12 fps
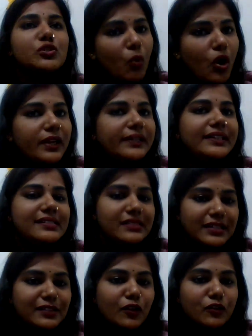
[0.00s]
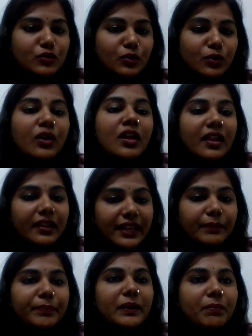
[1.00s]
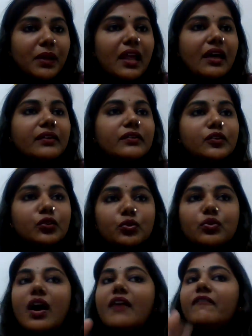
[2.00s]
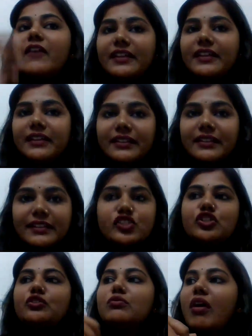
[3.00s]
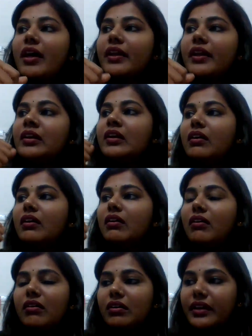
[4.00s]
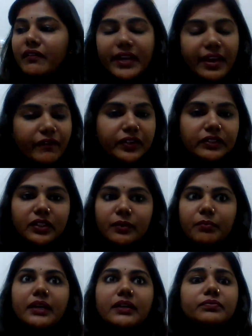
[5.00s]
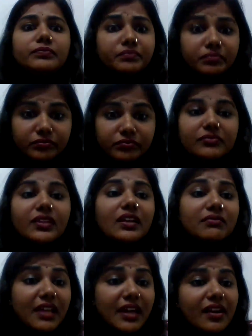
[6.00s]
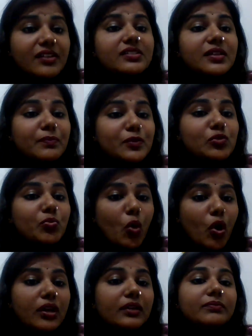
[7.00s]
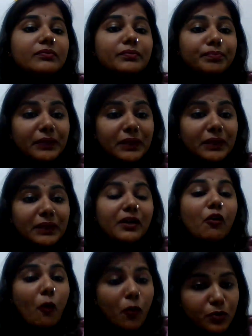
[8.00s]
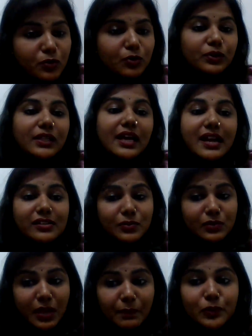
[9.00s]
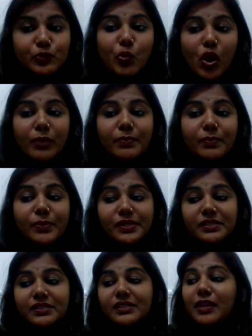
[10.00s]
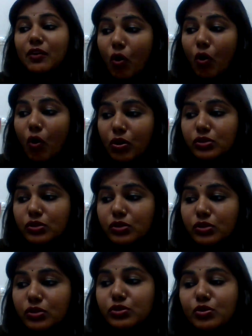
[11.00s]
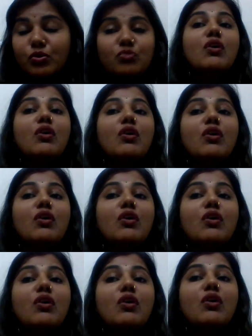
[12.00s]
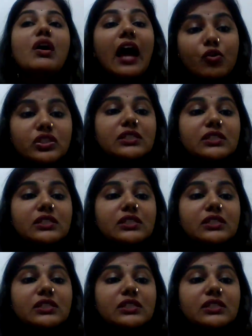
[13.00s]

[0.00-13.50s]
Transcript: small industries also. Like you are very rich, you are giving everything, but there are some small people also, there are some small businessmen also who are running their